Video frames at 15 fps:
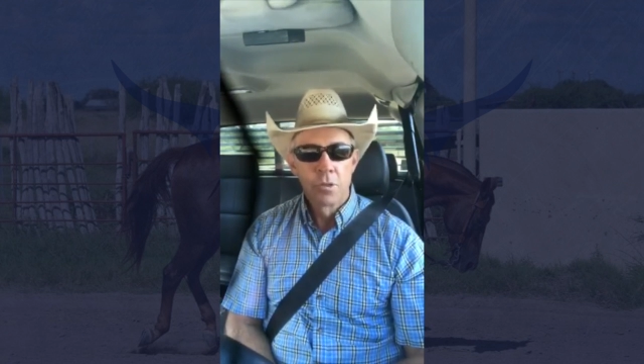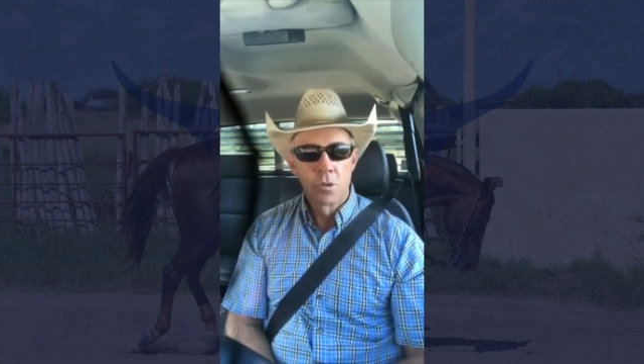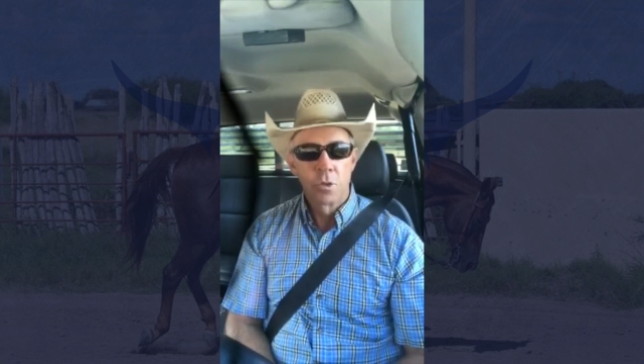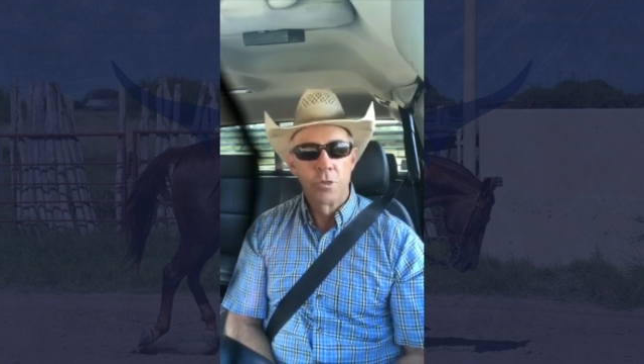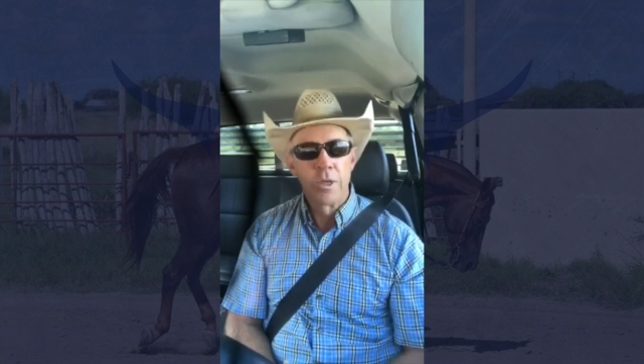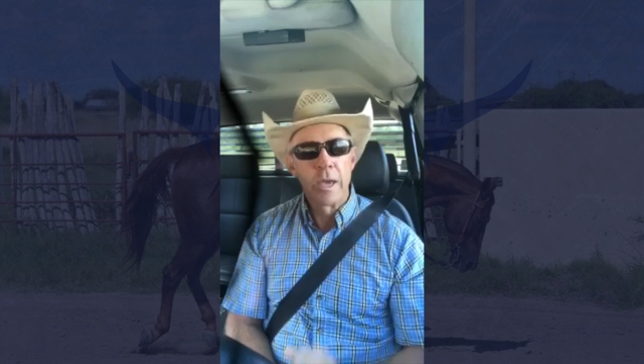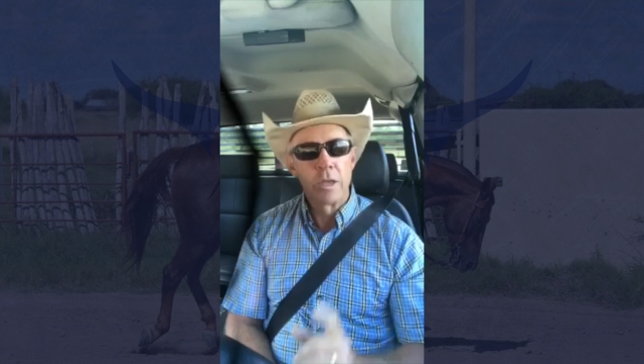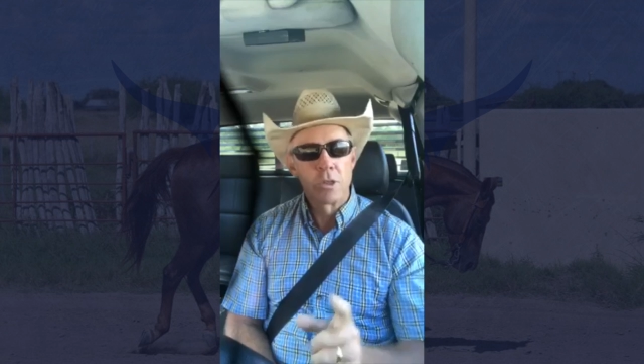
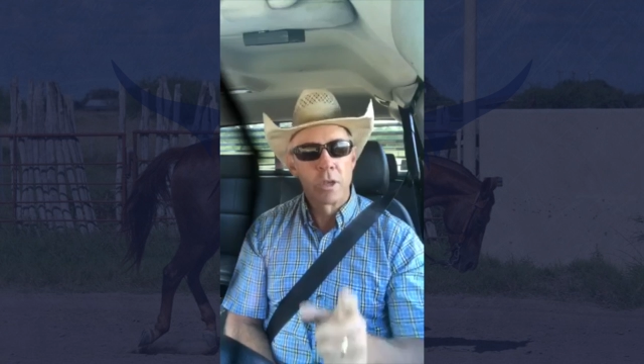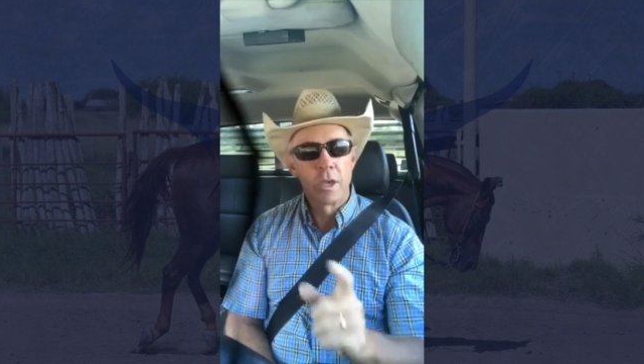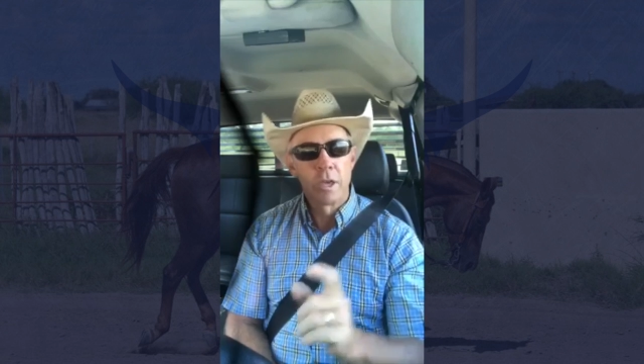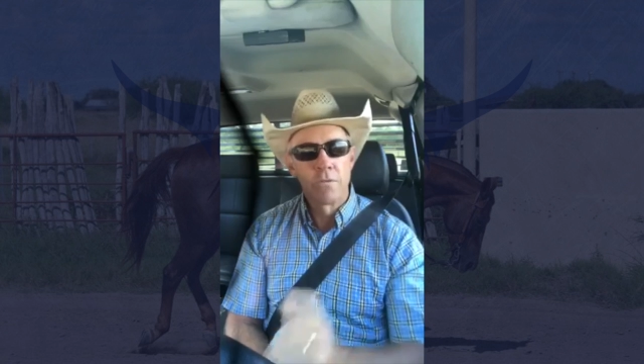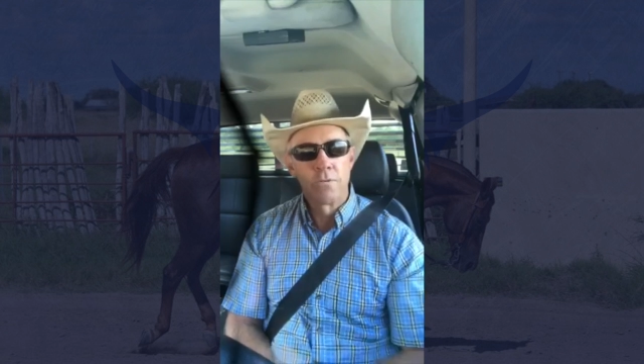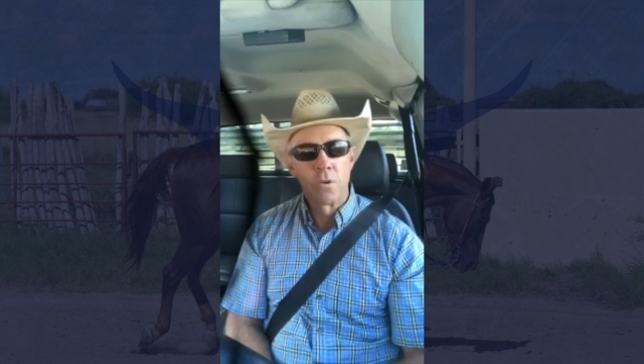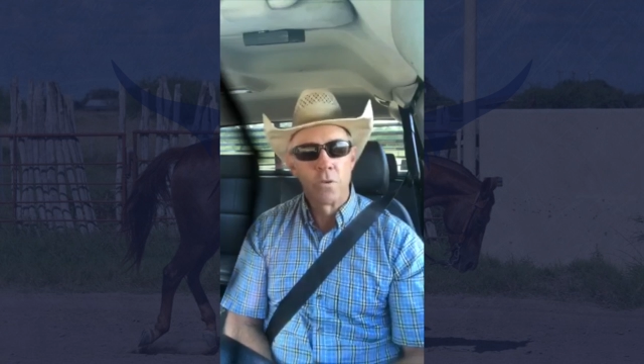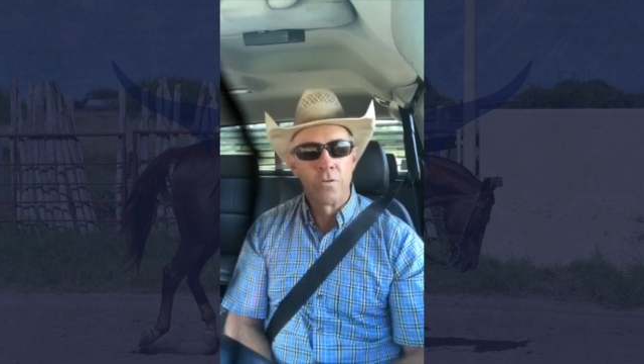So thanks
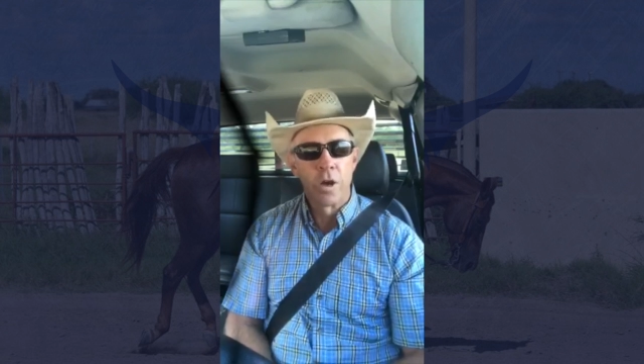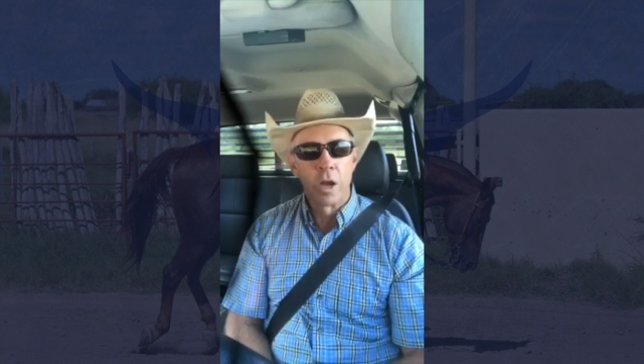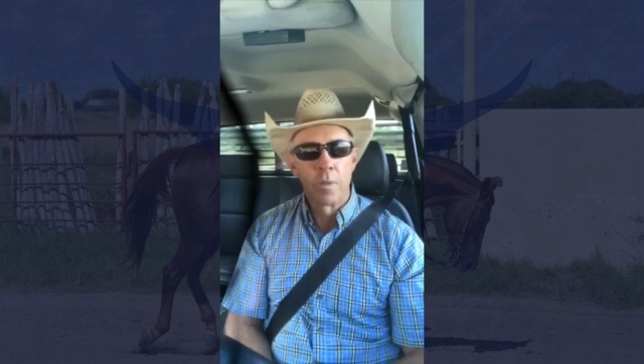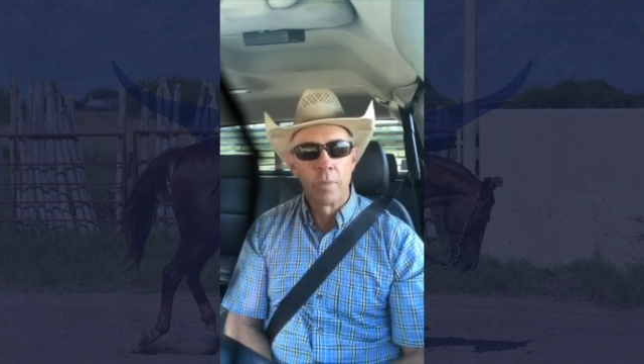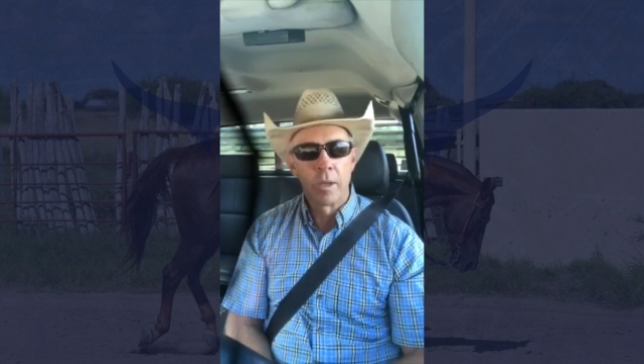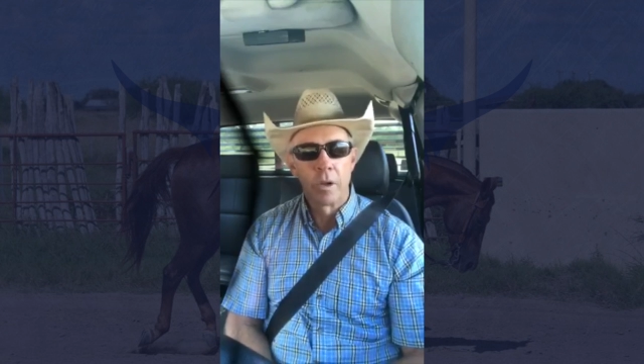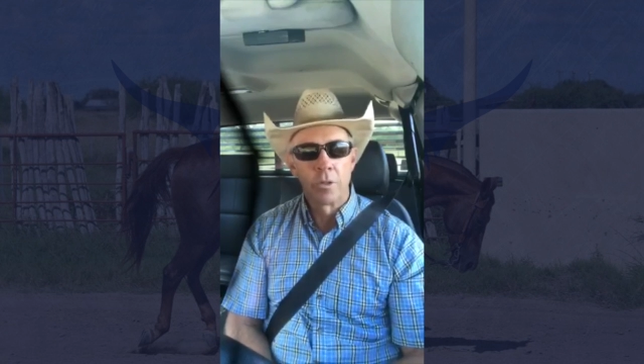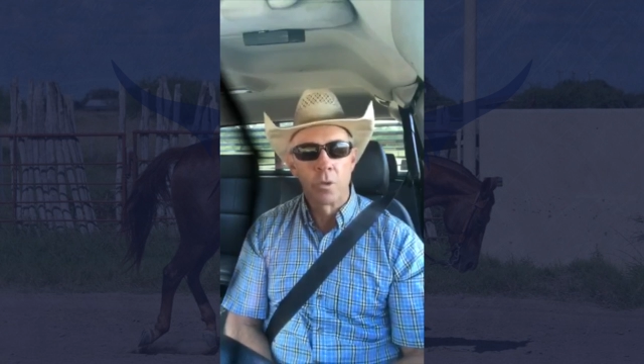again for
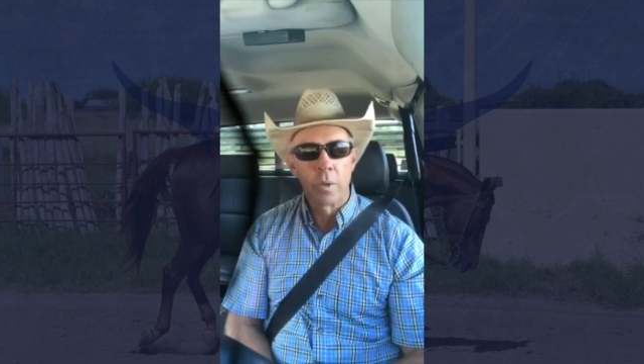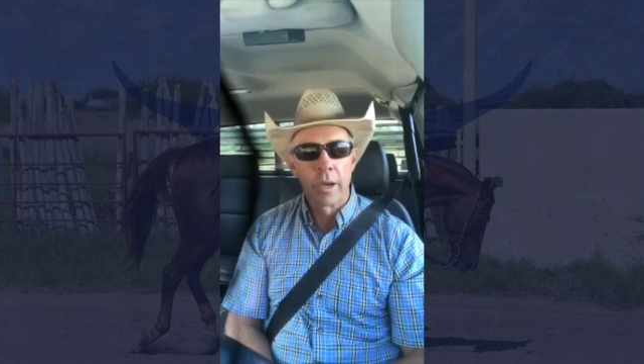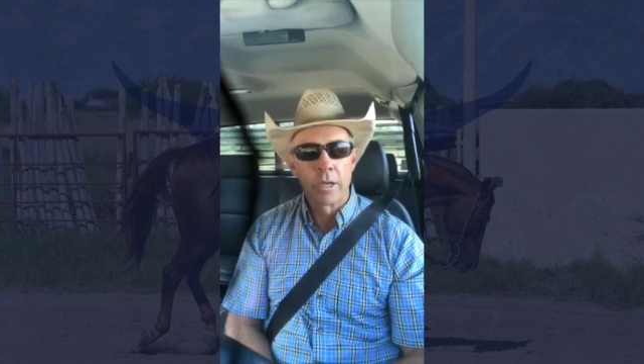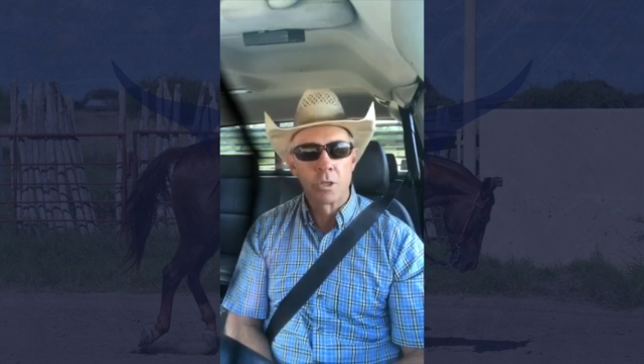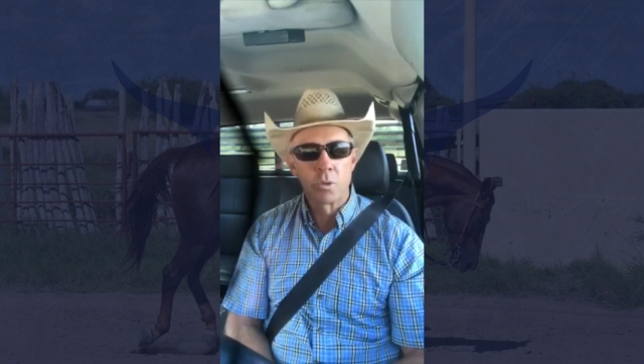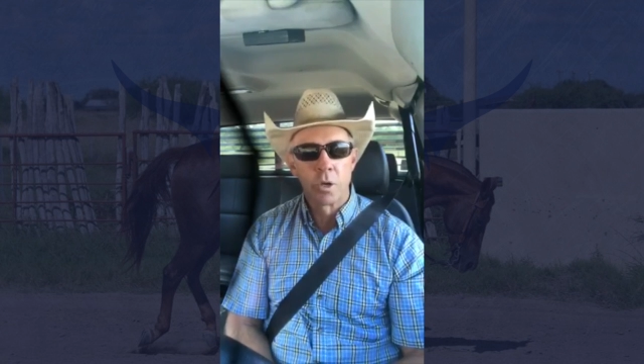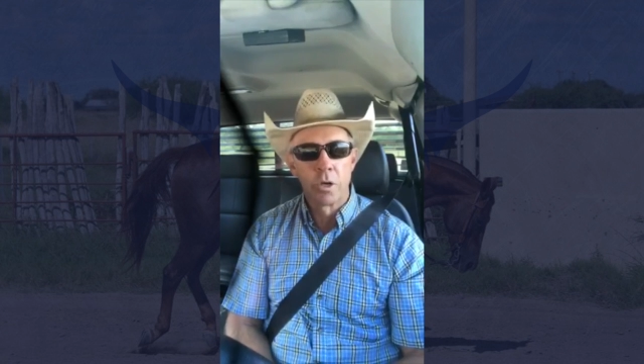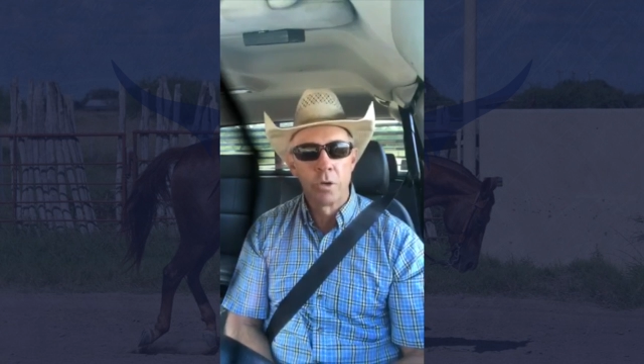following me on the
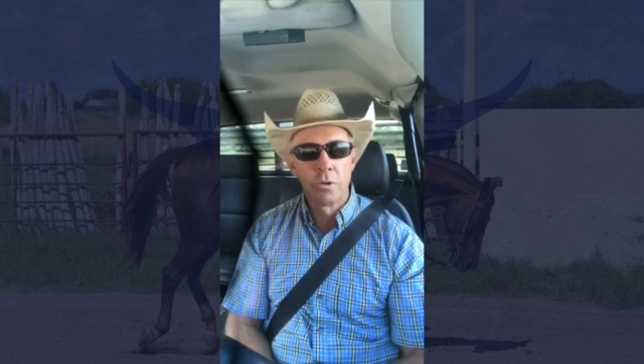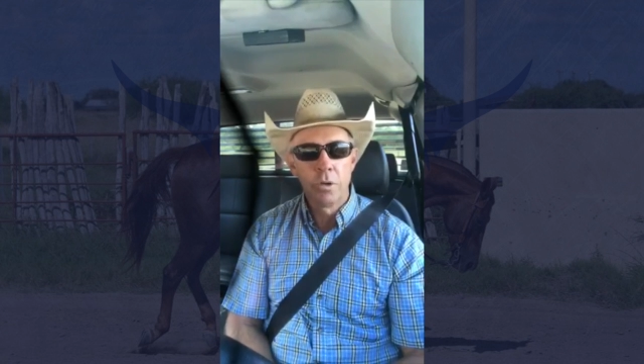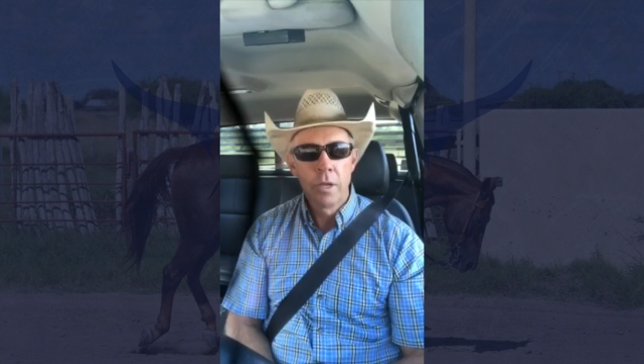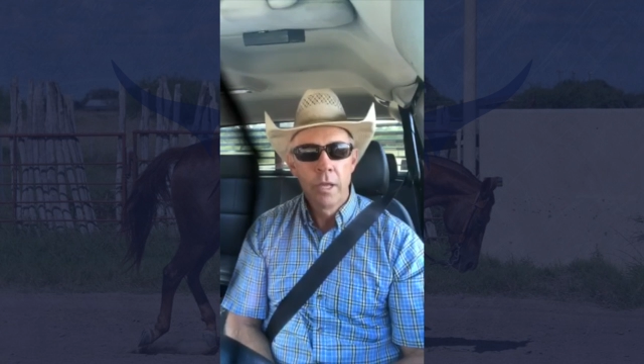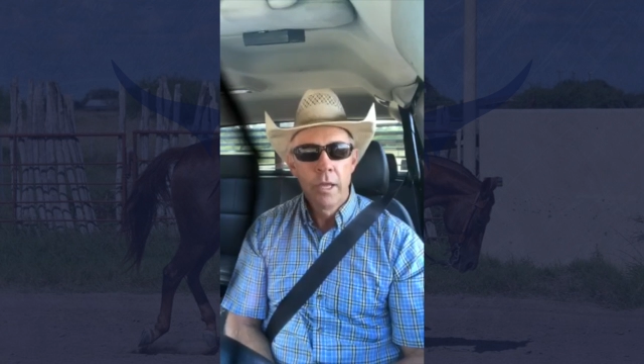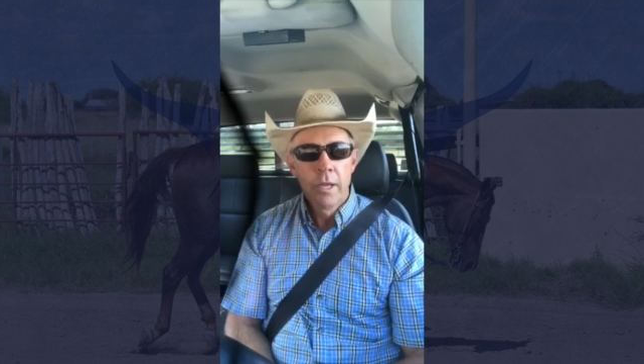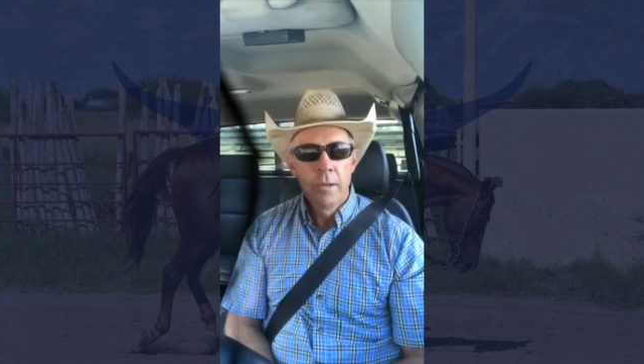ranch road.